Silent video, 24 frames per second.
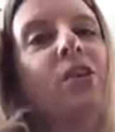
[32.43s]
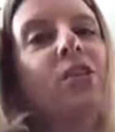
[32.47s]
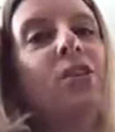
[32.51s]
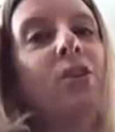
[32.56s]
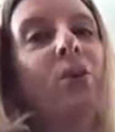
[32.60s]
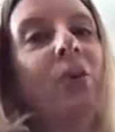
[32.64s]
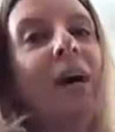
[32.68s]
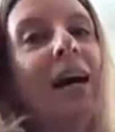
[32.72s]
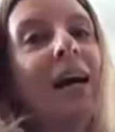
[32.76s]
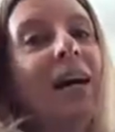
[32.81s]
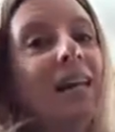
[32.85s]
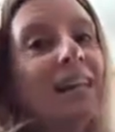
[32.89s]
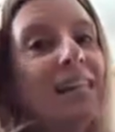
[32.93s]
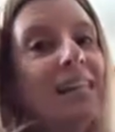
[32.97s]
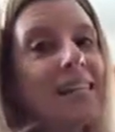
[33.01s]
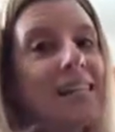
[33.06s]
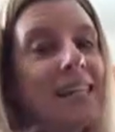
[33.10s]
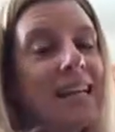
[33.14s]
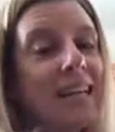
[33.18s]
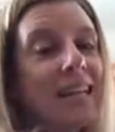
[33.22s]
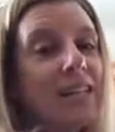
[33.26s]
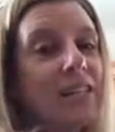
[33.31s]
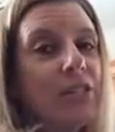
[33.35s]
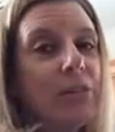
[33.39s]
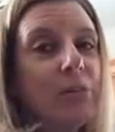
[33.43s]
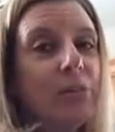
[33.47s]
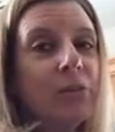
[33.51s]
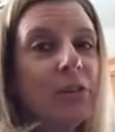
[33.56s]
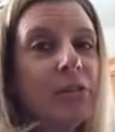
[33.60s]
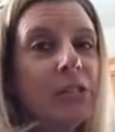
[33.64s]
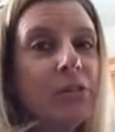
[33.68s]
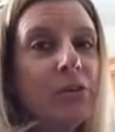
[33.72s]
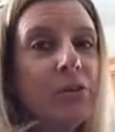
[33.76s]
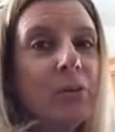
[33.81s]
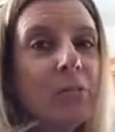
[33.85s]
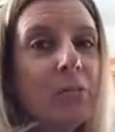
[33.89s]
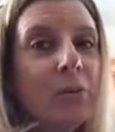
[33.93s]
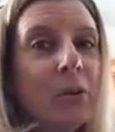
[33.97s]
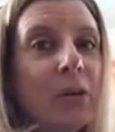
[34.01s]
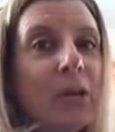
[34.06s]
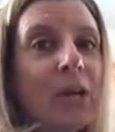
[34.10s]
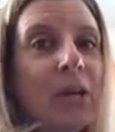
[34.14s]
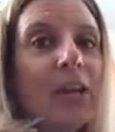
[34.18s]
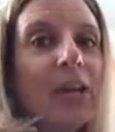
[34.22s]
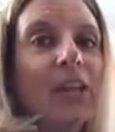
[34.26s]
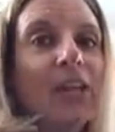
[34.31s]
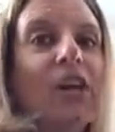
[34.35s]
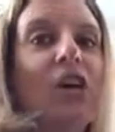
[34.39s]
So I decided to read you a
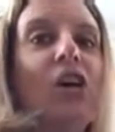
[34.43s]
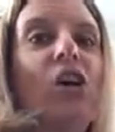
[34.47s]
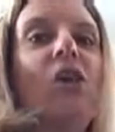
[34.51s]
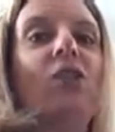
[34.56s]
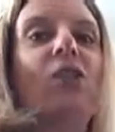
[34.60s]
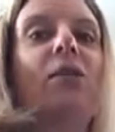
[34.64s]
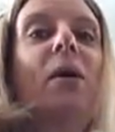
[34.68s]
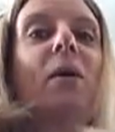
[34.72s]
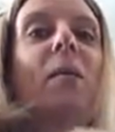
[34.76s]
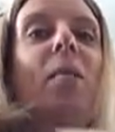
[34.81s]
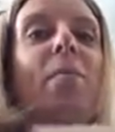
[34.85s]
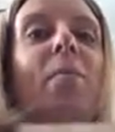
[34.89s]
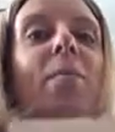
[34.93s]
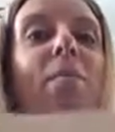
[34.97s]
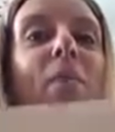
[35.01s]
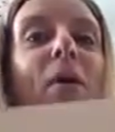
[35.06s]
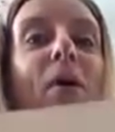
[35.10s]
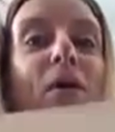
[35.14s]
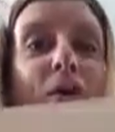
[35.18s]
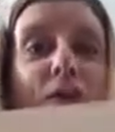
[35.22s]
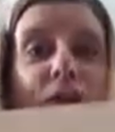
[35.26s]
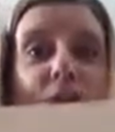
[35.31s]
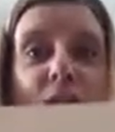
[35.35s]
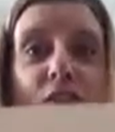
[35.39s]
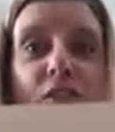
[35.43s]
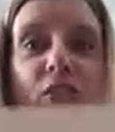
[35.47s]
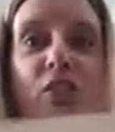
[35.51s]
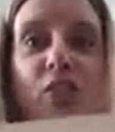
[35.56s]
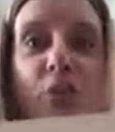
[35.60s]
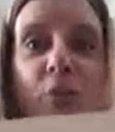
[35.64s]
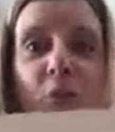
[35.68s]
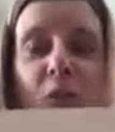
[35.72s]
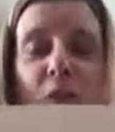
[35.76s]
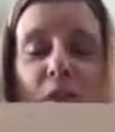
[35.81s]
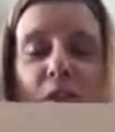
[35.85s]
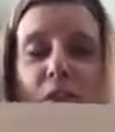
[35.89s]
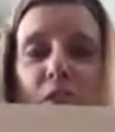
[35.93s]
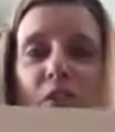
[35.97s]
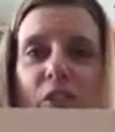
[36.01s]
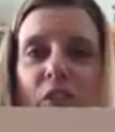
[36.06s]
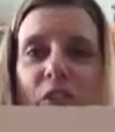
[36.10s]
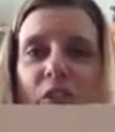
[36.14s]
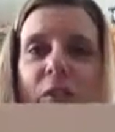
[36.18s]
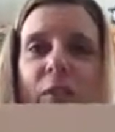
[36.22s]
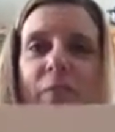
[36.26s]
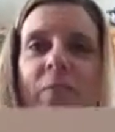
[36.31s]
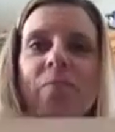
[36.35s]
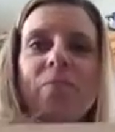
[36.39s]
book called Bark
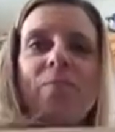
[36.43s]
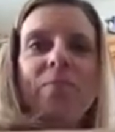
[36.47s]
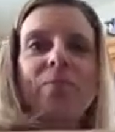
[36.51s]
George.